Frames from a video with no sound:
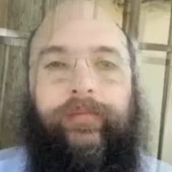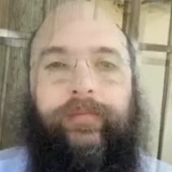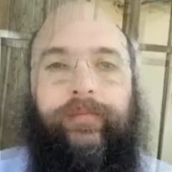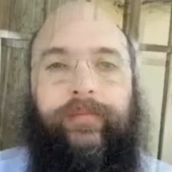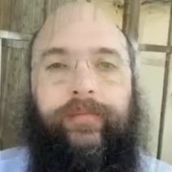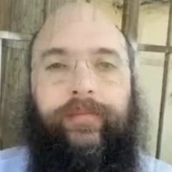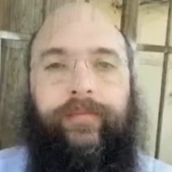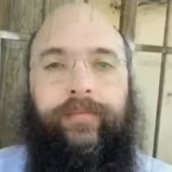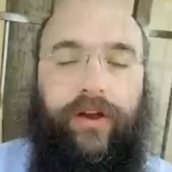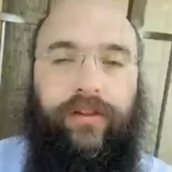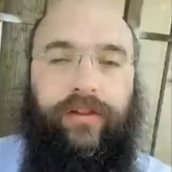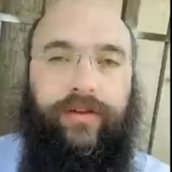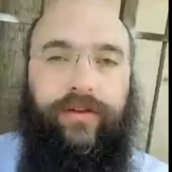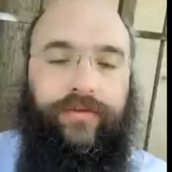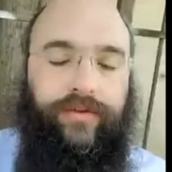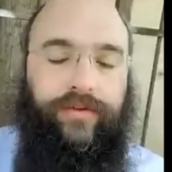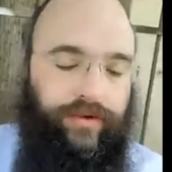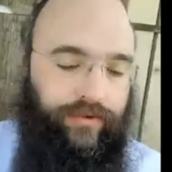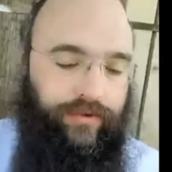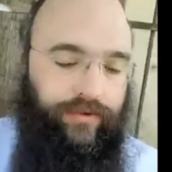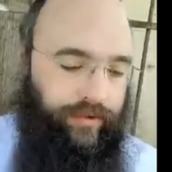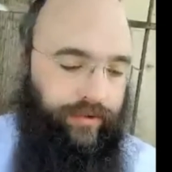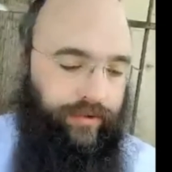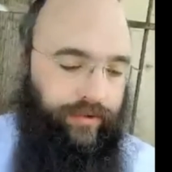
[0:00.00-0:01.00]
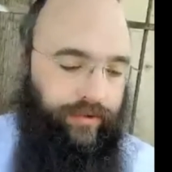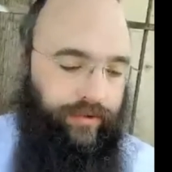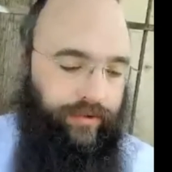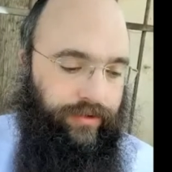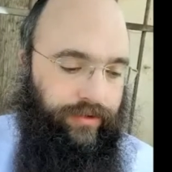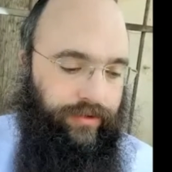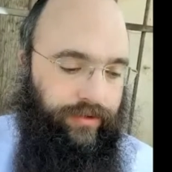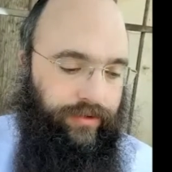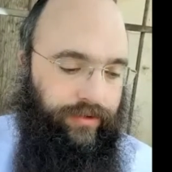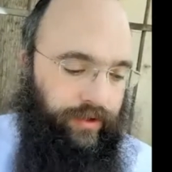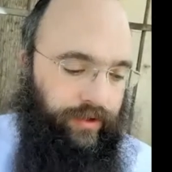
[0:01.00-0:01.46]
all of you and to all of